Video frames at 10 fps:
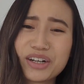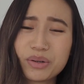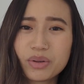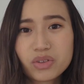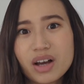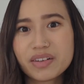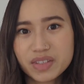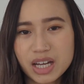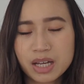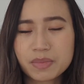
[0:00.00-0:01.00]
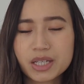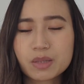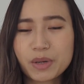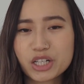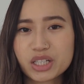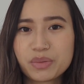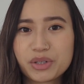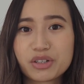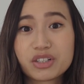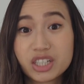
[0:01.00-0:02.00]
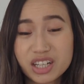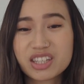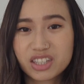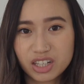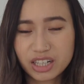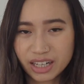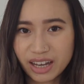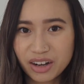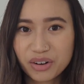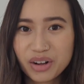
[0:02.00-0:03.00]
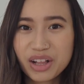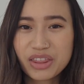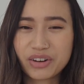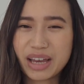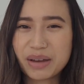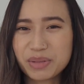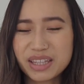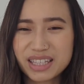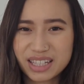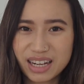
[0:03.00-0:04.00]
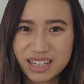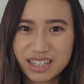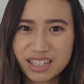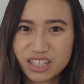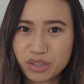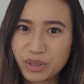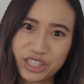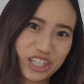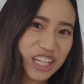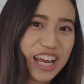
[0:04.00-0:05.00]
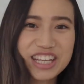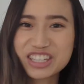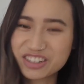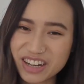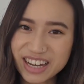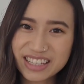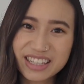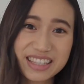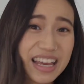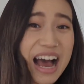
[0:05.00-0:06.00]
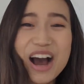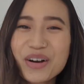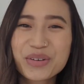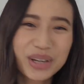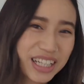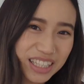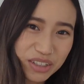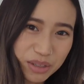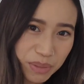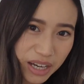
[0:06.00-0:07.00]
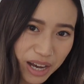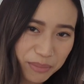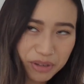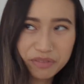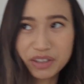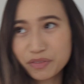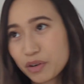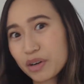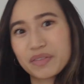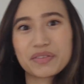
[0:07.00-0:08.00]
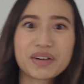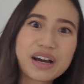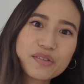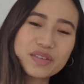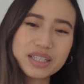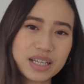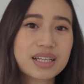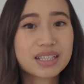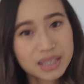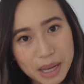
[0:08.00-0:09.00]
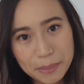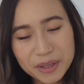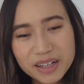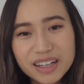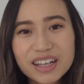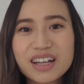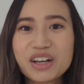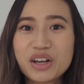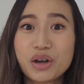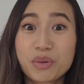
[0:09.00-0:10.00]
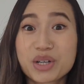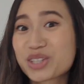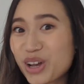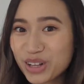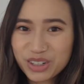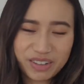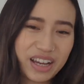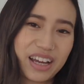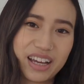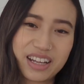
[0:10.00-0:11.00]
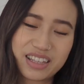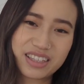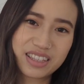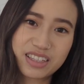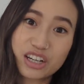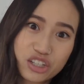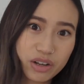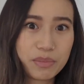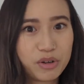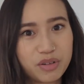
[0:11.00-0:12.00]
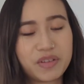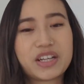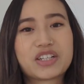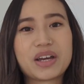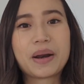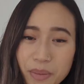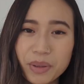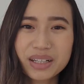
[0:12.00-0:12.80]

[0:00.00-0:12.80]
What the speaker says: know a lot of times, especially when you're just starting out, there can be this tendency to want to chase grades and see how quickly you can become a V4, V5, V6 climber, which is all great and it's such great motivation. But